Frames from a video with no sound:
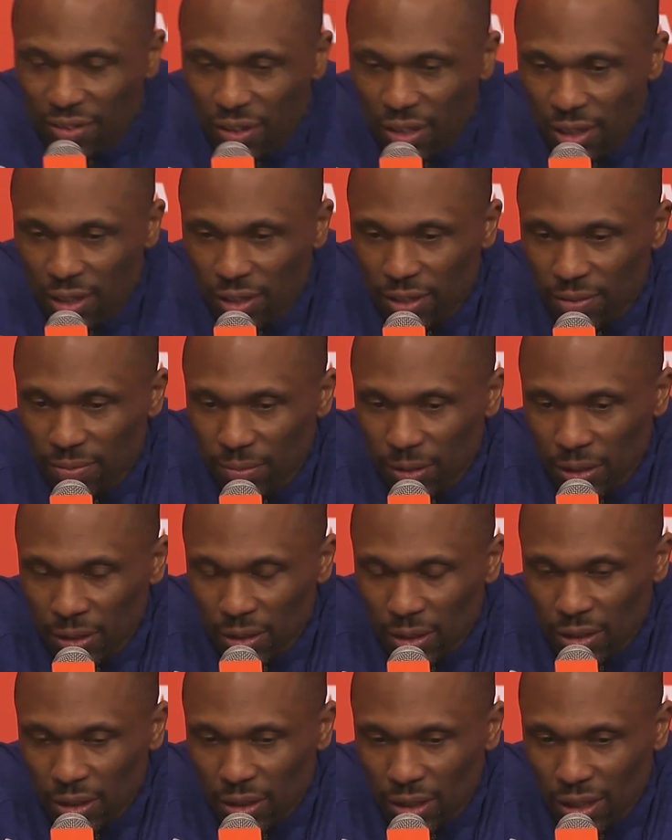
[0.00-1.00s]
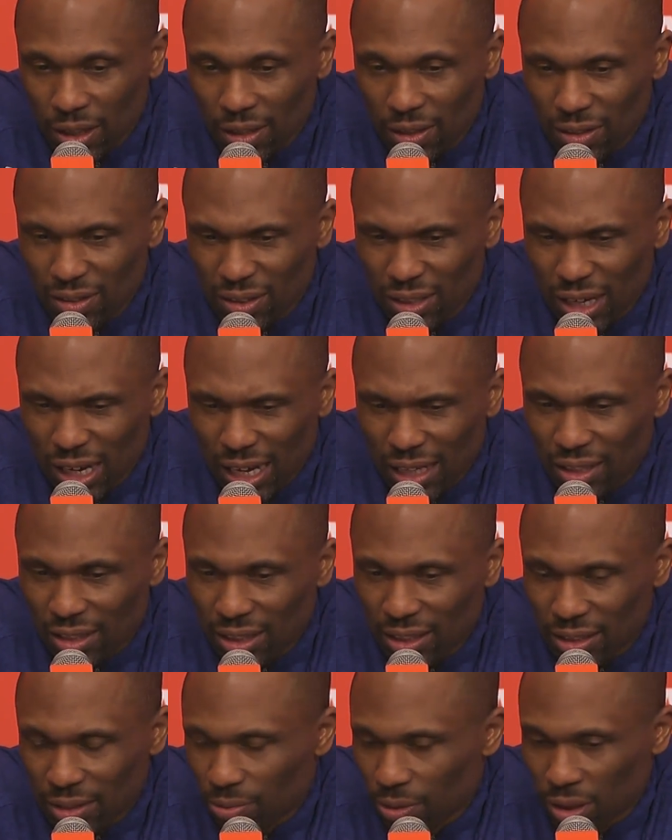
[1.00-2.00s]
think it's a lot of
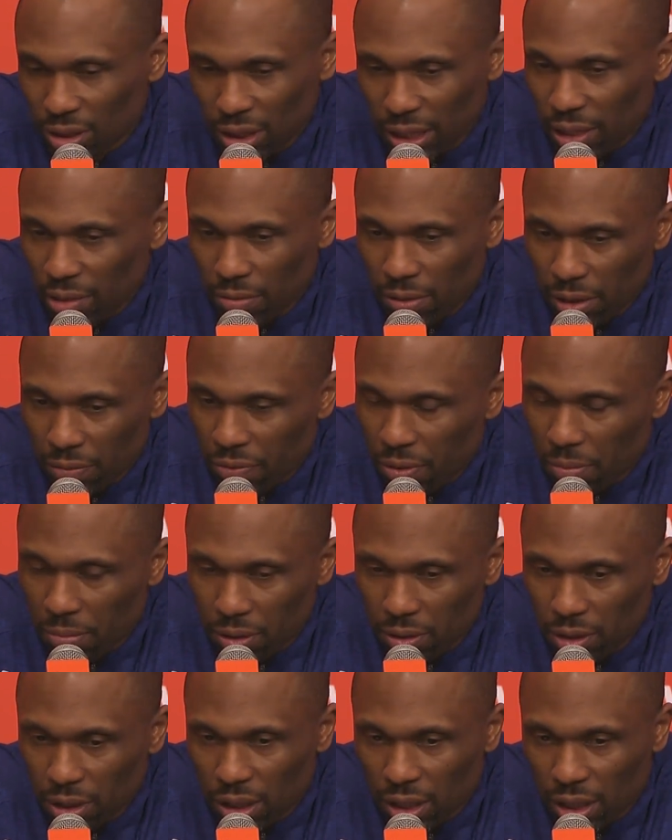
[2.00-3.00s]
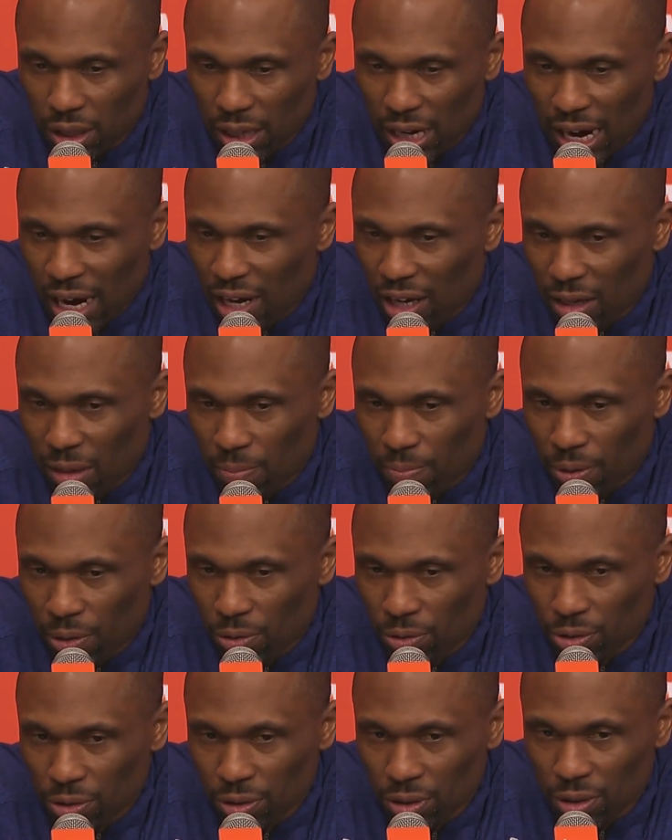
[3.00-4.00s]
things we could take away from it. Our
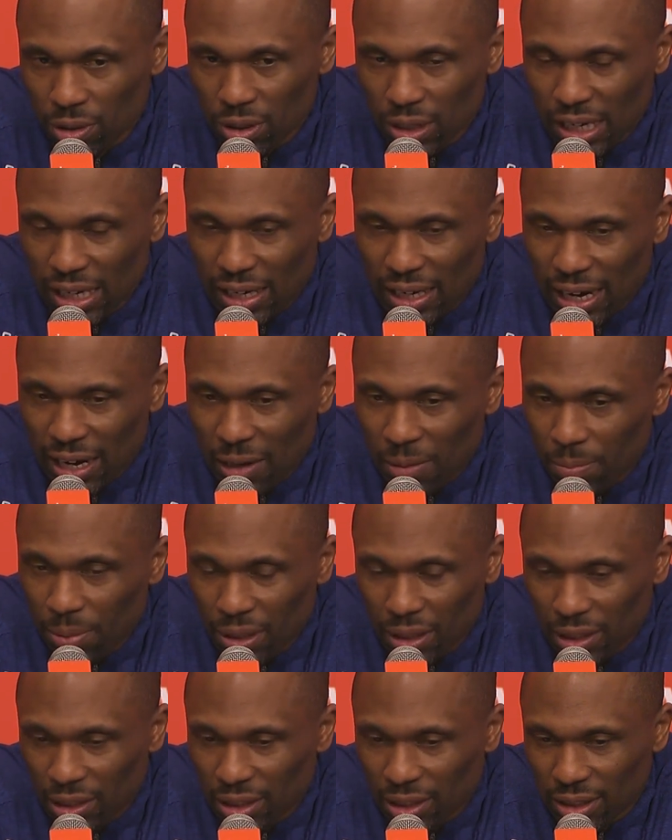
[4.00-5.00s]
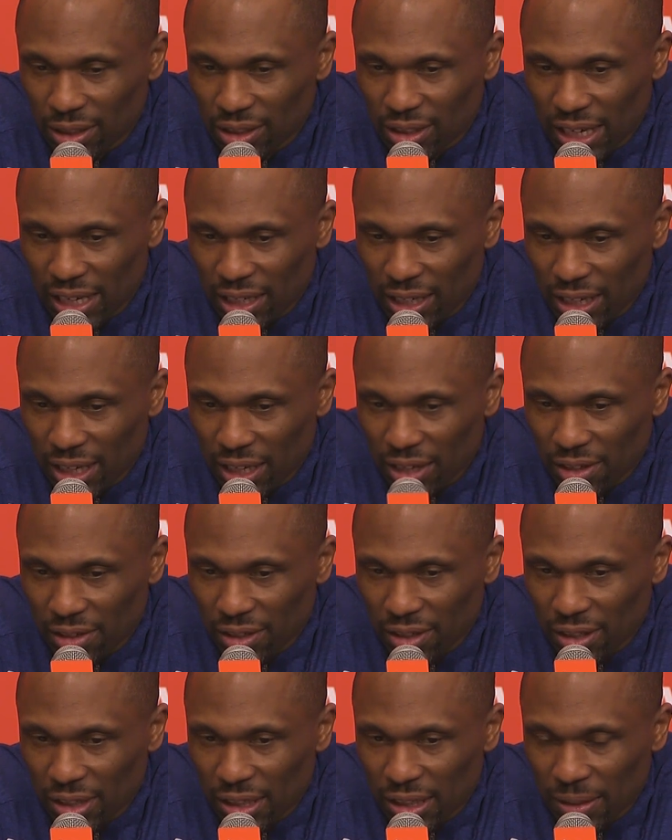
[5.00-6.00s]
composure, our ability to stay
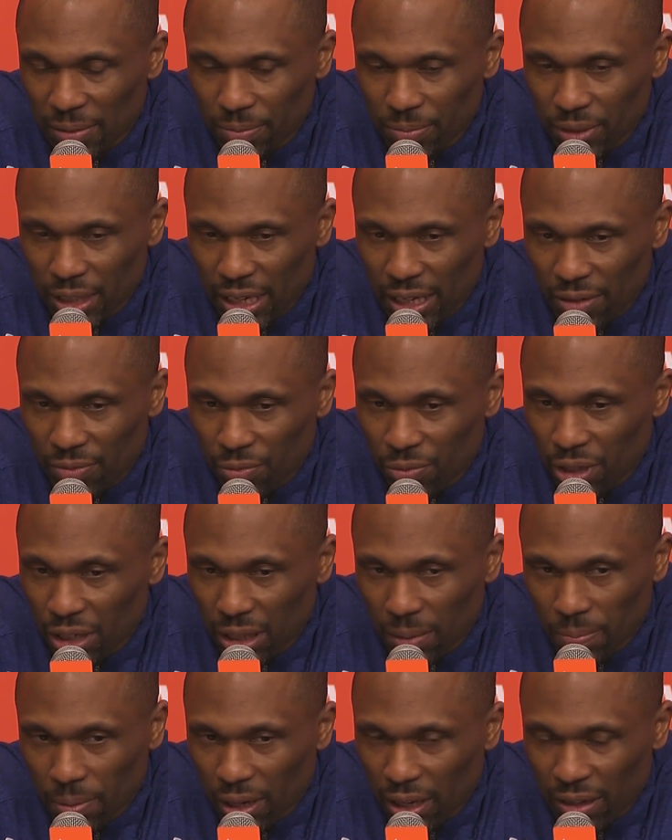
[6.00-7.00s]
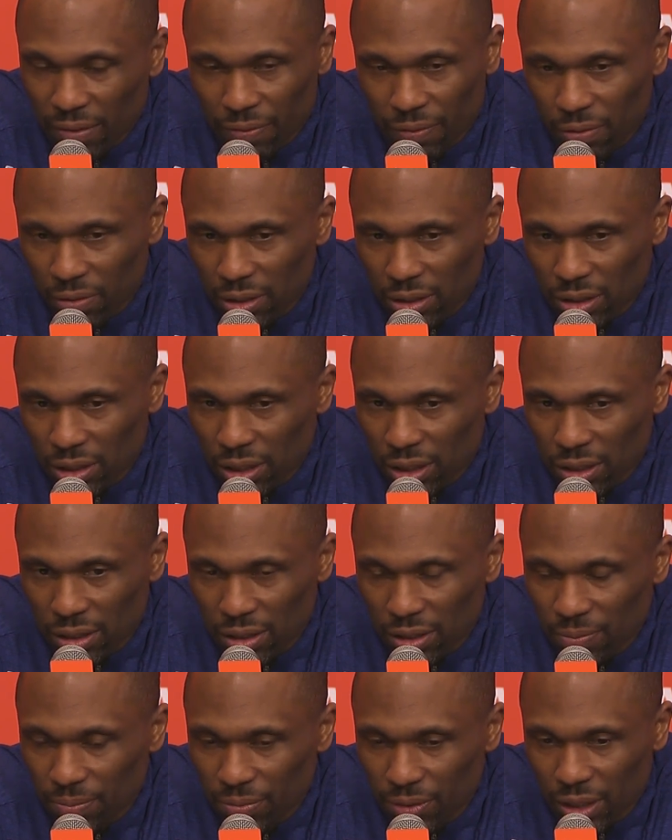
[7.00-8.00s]
together and really play for each
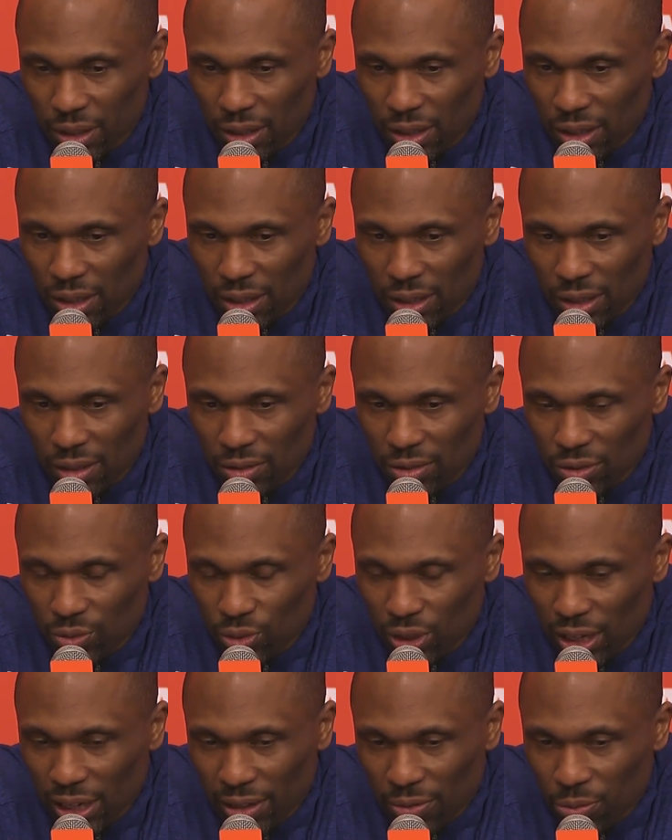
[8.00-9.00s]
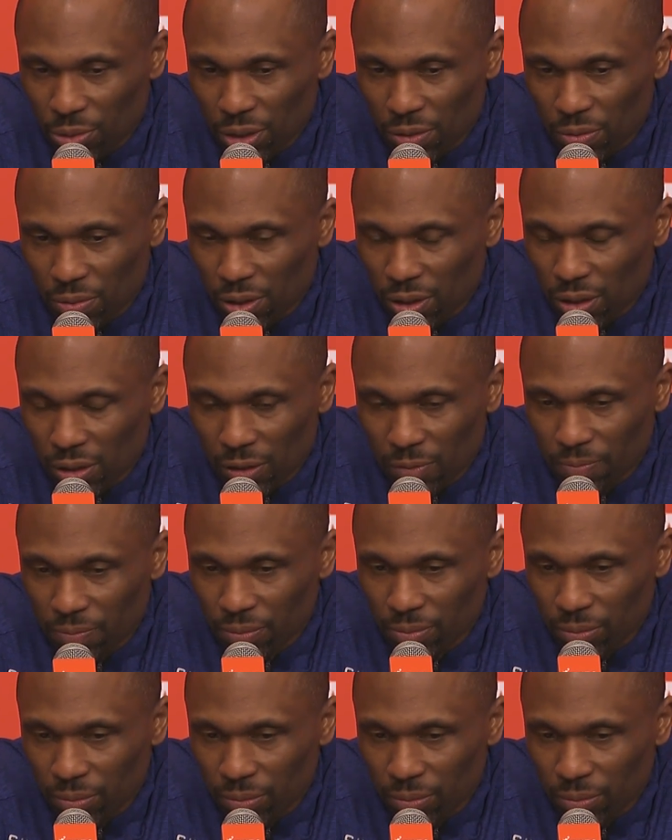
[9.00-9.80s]
other. Like, we were